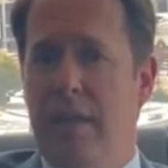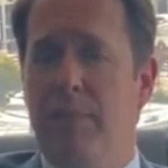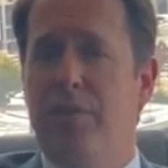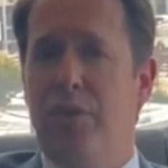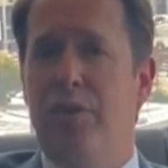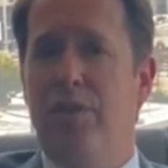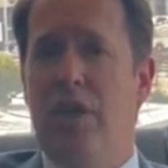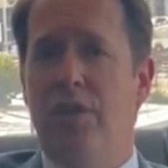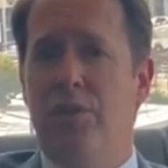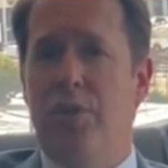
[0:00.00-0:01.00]
And be sure to
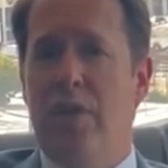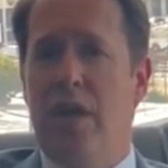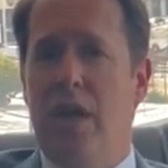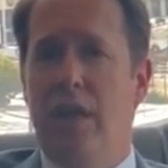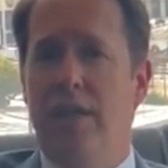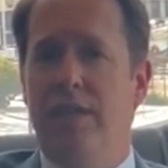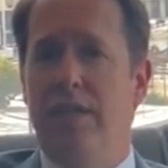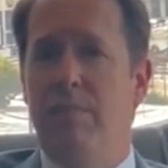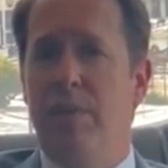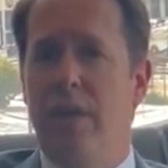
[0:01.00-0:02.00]
talk to your
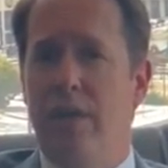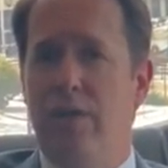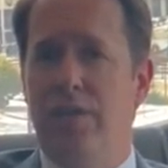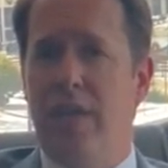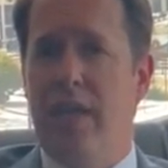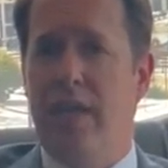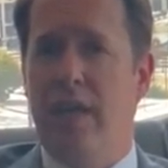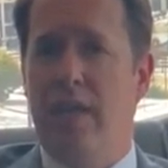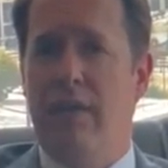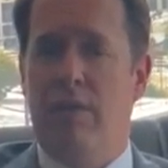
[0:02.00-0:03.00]
colleagues and peers to get
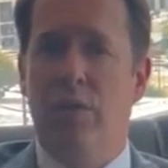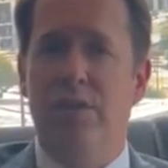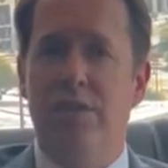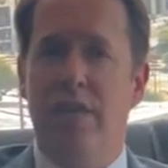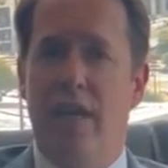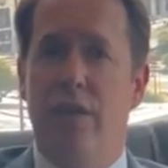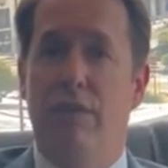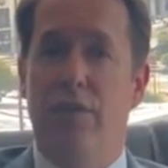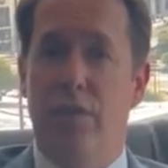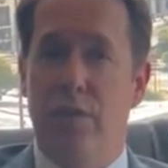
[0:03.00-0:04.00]
a diverse set
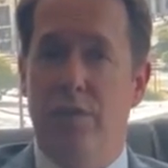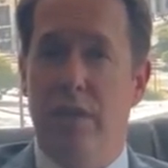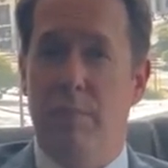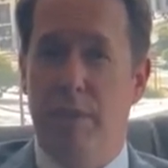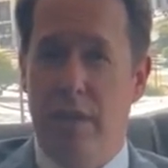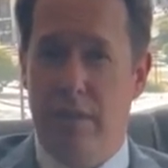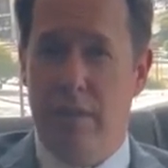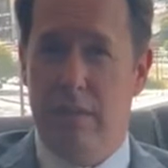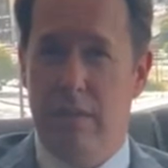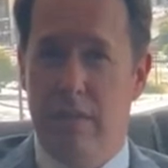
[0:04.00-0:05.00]
of views and
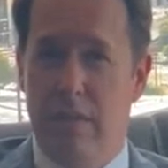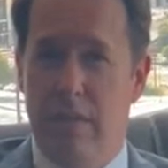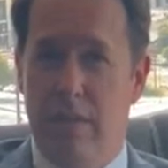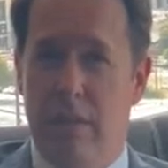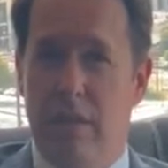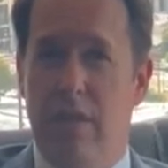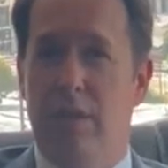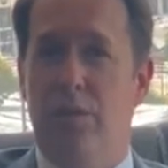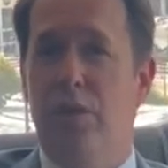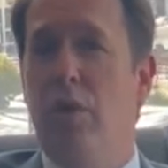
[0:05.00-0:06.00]
opinions.
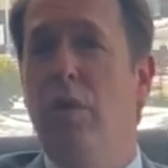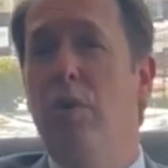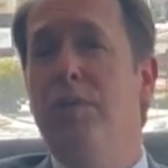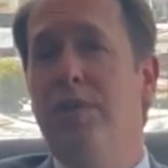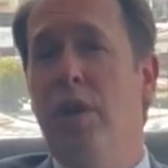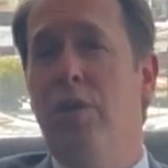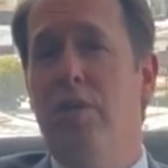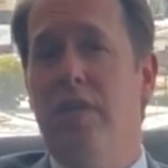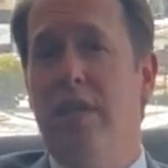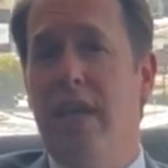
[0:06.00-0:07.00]
Don't always go to
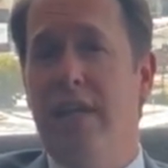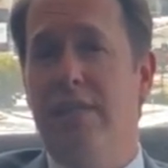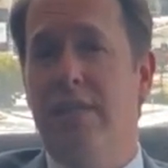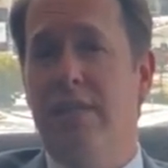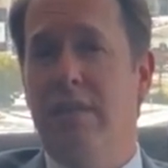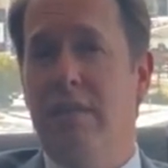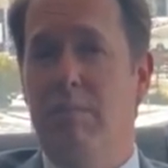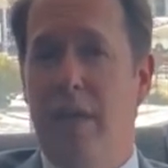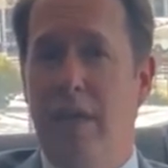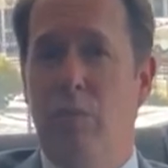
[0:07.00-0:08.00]
the yes
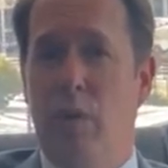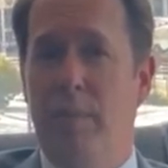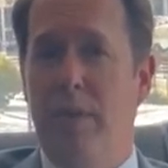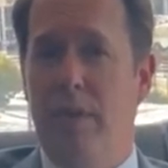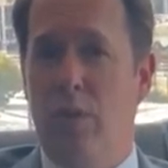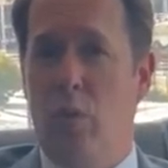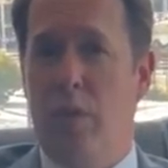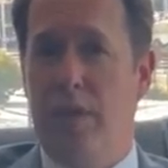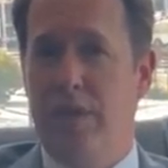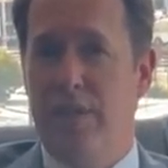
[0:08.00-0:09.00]
men and women in your
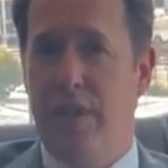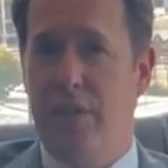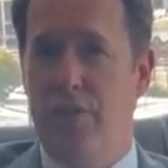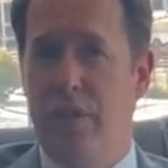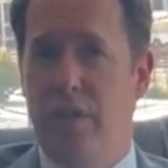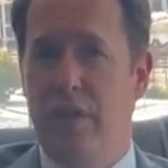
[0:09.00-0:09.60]
organization.